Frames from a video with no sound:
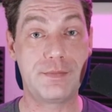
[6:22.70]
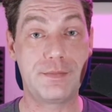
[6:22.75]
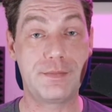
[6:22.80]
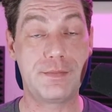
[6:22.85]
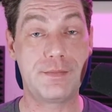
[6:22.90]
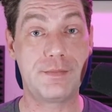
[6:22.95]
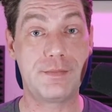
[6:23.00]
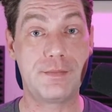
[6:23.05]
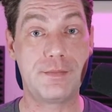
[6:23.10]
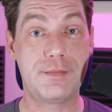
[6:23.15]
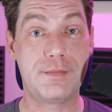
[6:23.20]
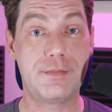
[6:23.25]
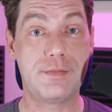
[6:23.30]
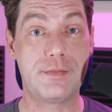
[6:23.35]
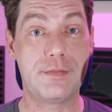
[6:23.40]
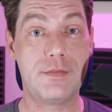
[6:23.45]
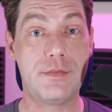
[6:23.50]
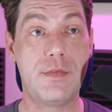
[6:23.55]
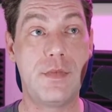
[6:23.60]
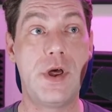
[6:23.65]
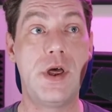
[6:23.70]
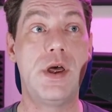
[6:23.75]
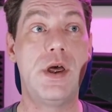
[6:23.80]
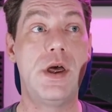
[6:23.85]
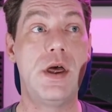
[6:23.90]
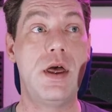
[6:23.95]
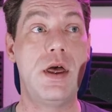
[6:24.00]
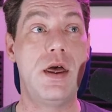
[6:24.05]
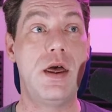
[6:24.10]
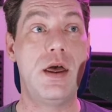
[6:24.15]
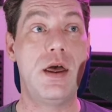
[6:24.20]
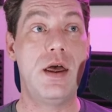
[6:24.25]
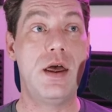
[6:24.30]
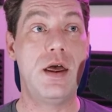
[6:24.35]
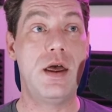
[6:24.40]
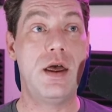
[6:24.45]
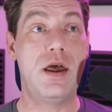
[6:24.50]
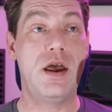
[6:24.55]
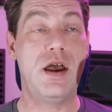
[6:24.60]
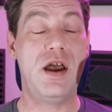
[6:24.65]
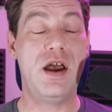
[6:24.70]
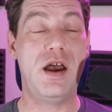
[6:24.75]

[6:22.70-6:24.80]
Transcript: (silence)